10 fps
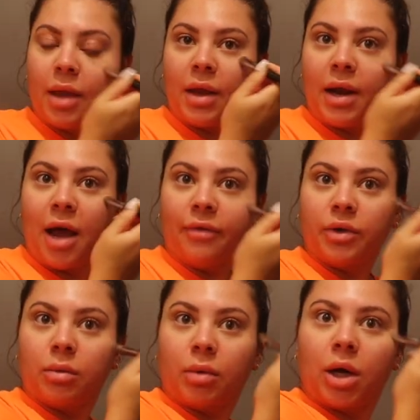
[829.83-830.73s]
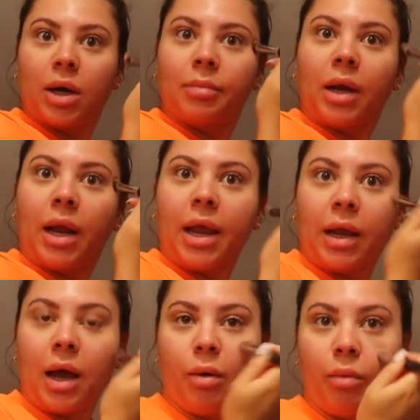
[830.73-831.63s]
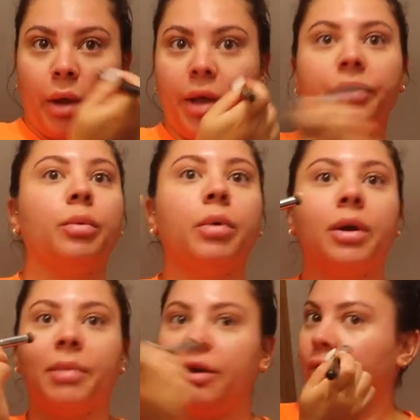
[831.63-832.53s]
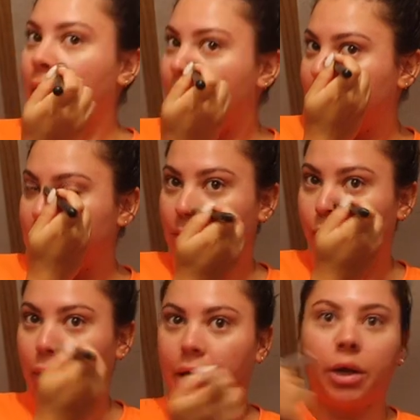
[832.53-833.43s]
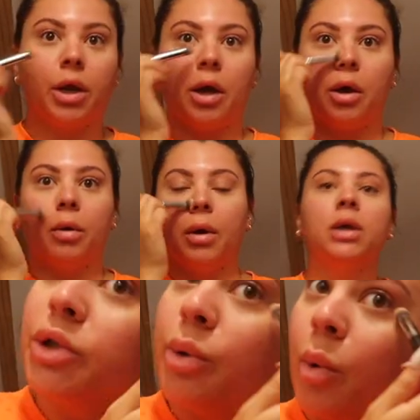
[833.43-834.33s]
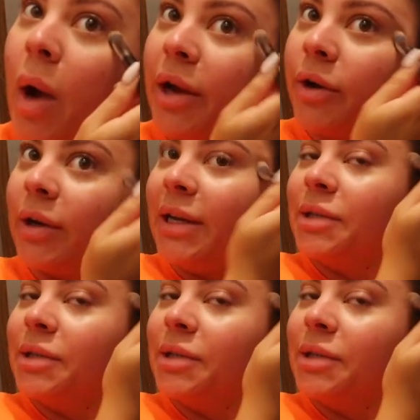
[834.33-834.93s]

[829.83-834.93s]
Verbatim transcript: And then after work, I'm gonna hang out with one of my friends and we're gonna go to a winery.